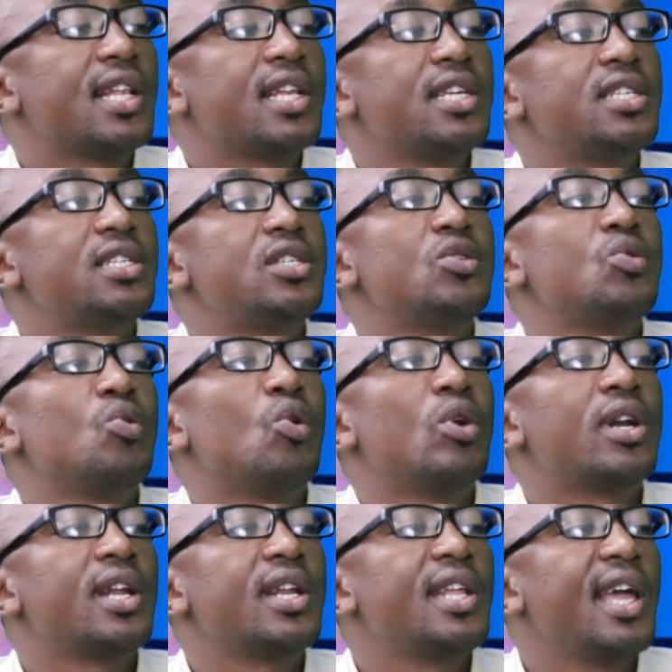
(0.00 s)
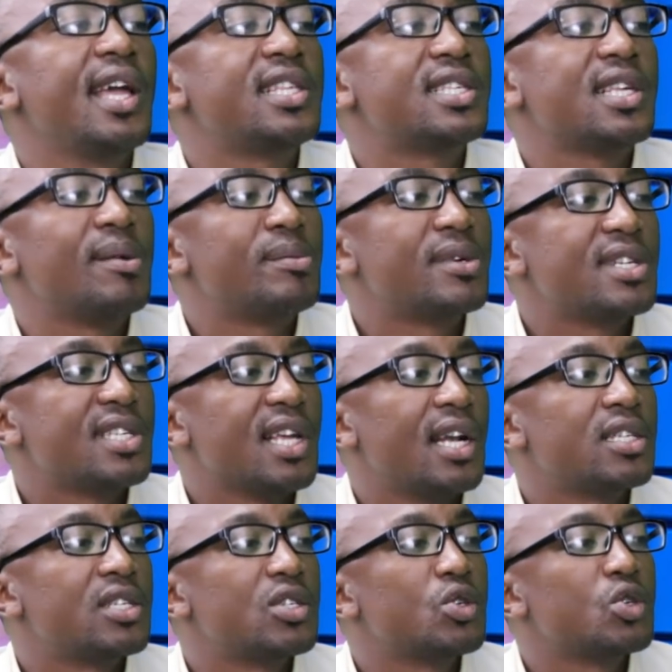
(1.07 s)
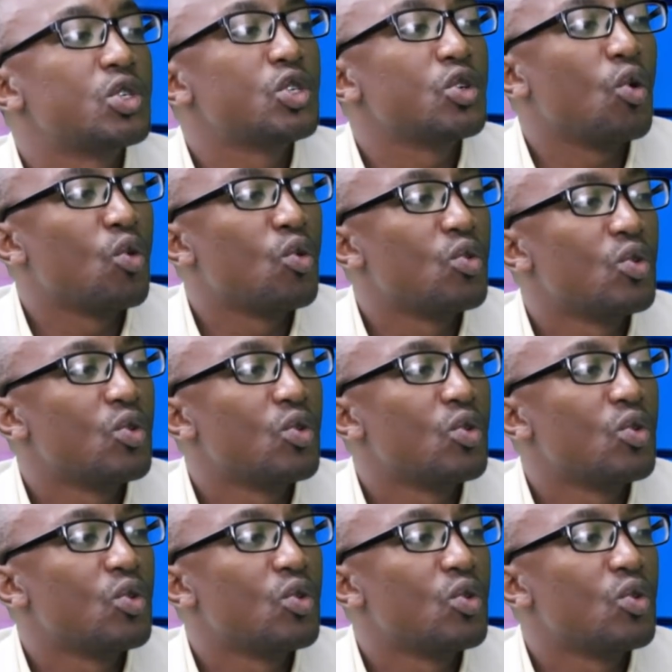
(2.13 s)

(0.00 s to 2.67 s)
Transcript: at least you already had some results to show